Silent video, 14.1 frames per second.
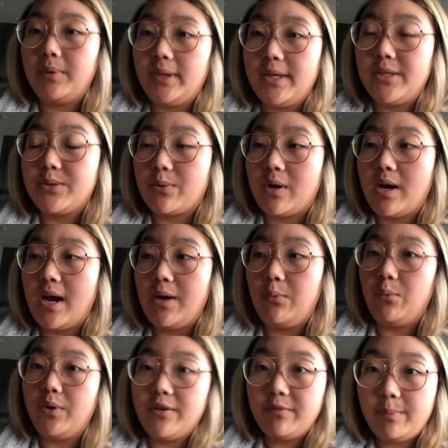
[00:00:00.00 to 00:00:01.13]
place where I
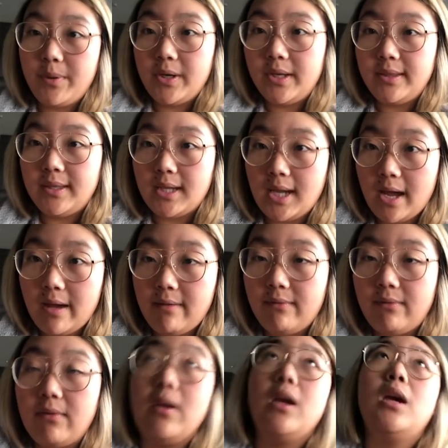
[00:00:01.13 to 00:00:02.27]
would have put in the
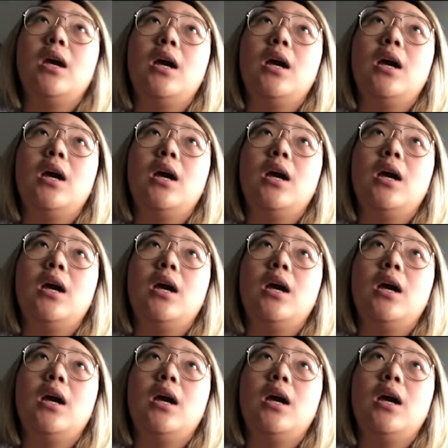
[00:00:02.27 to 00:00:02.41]
cuff,